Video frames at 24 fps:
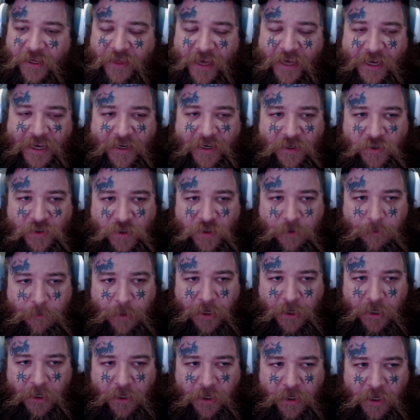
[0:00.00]
that to
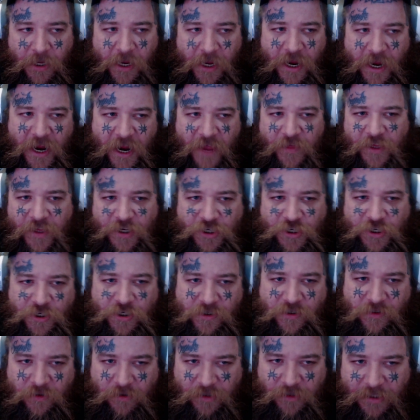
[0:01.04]
somebody and then
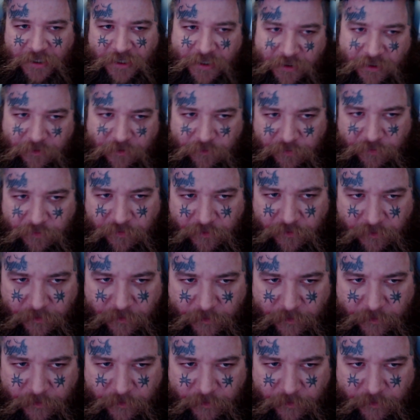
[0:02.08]
just leave?